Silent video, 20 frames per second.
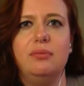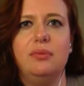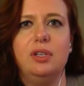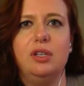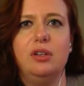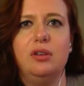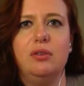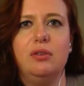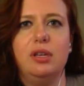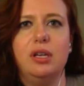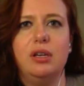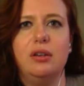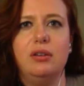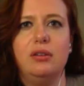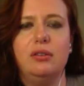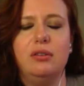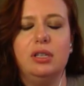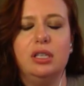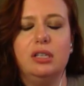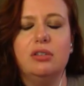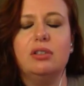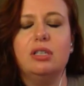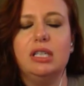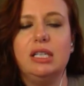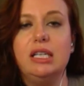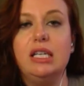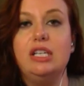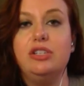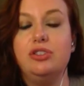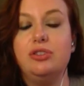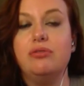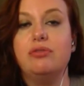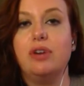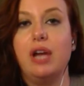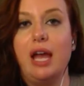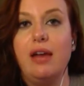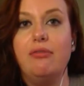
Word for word: you know they literally need you for